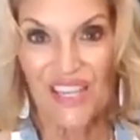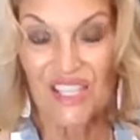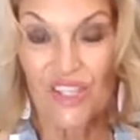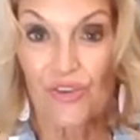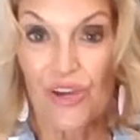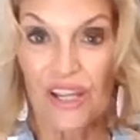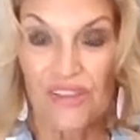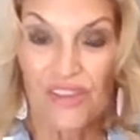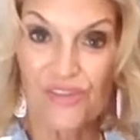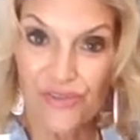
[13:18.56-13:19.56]
things in
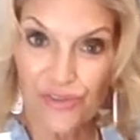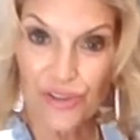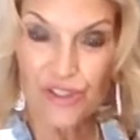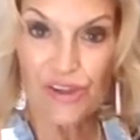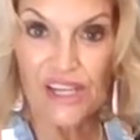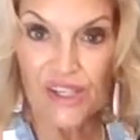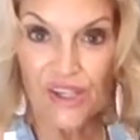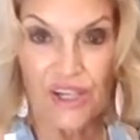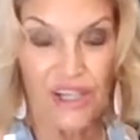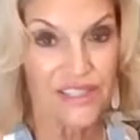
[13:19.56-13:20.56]
the
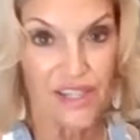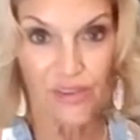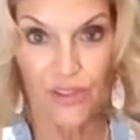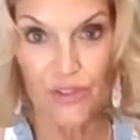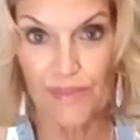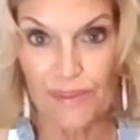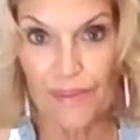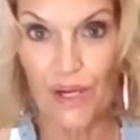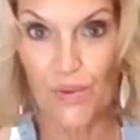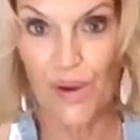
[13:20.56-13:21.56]
refrigerator because I don't use my
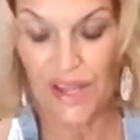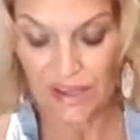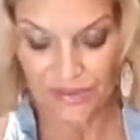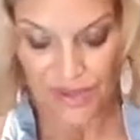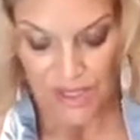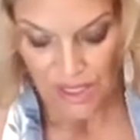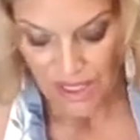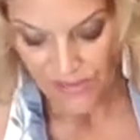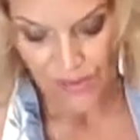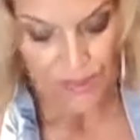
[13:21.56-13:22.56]
microwave
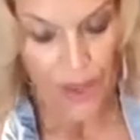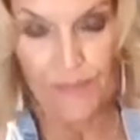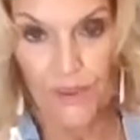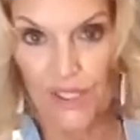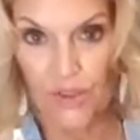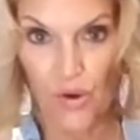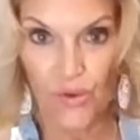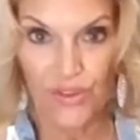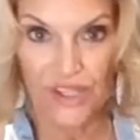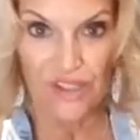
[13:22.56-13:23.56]
if I'm not putting the
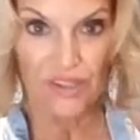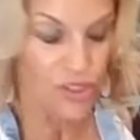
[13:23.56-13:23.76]
whole thing